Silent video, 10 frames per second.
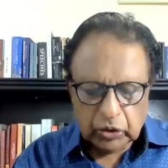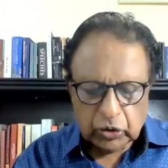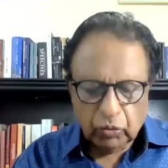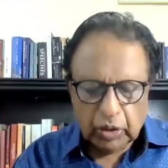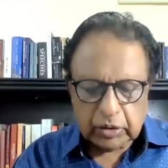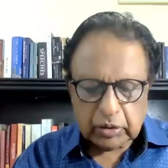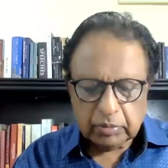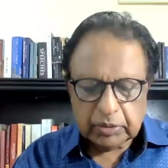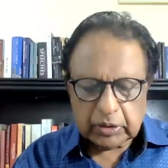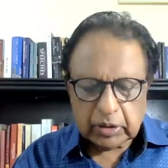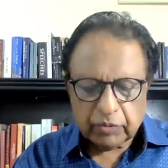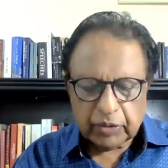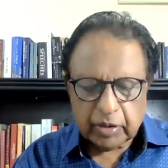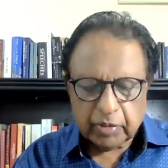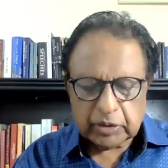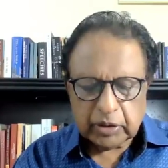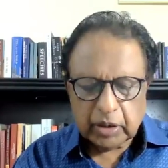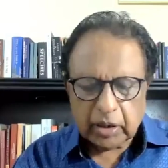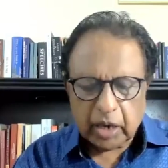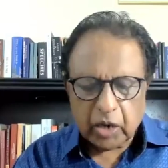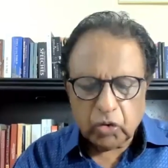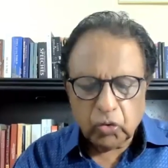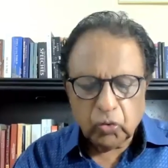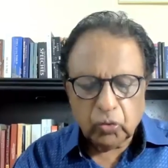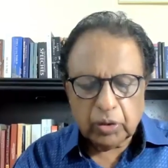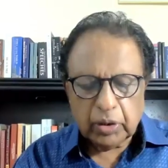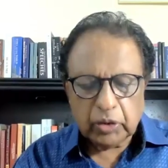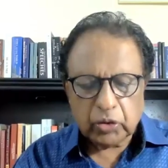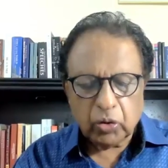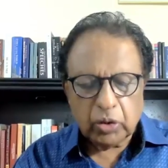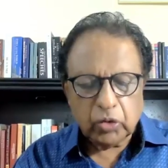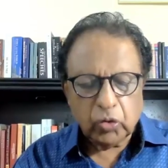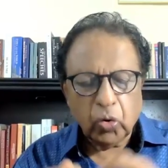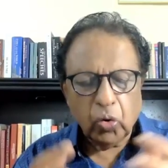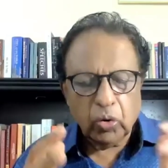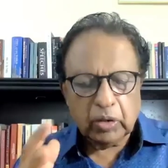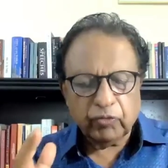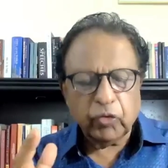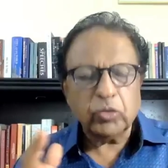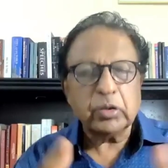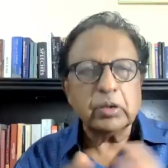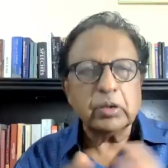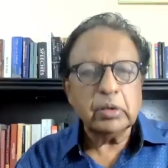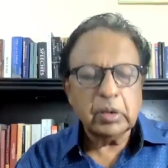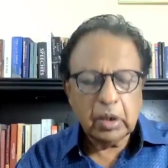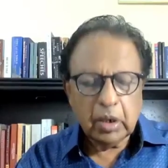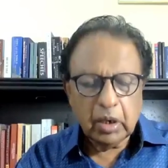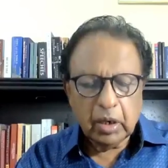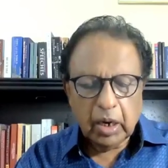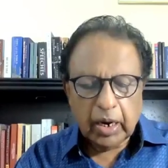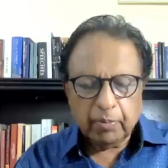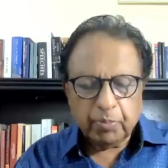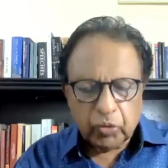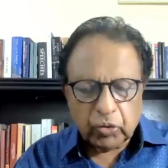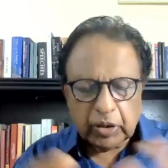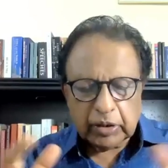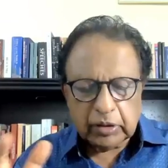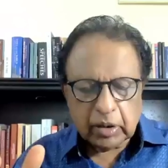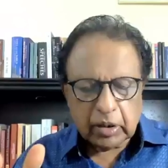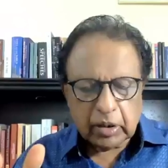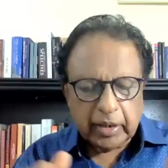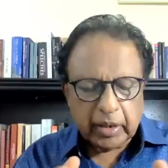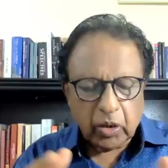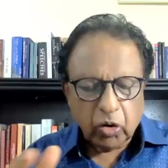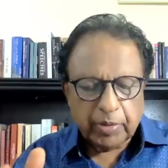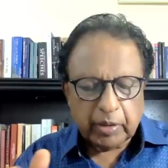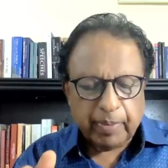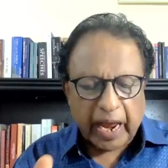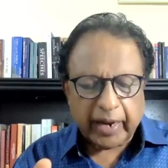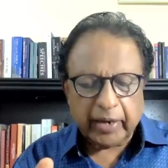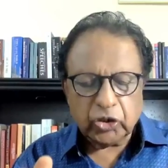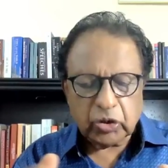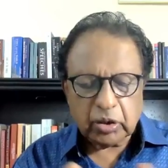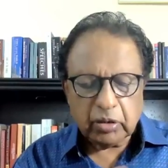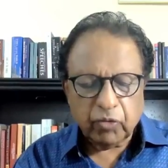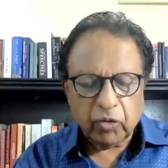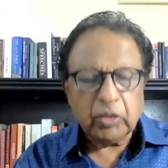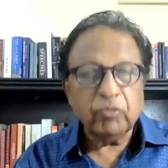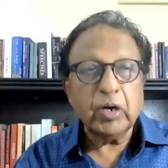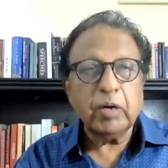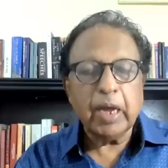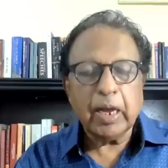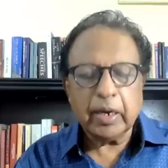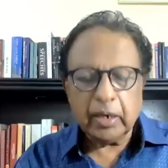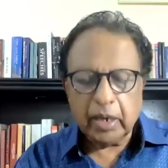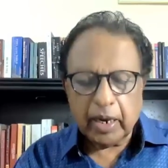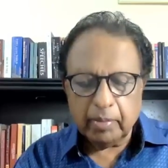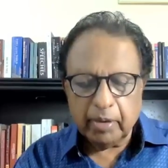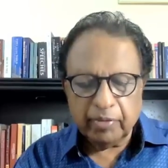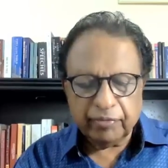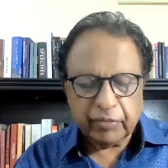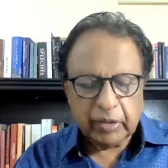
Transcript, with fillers: So what Mister Wickremesinghe can do is only to hold the fort and put together an economic package for the World Bank and the I M F